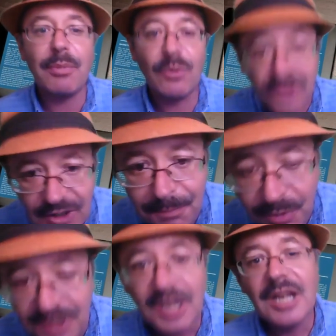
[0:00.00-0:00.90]
will
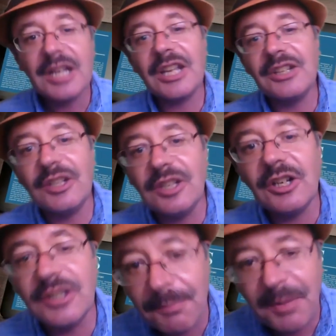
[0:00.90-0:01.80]
simply continue
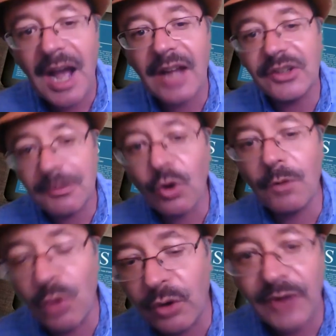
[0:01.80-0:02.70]
to deposit more
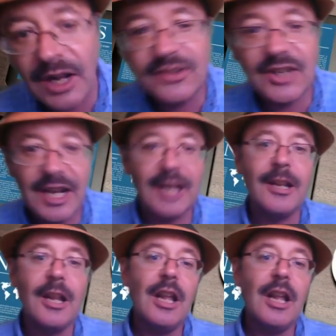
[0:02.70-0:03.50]
and more funds in it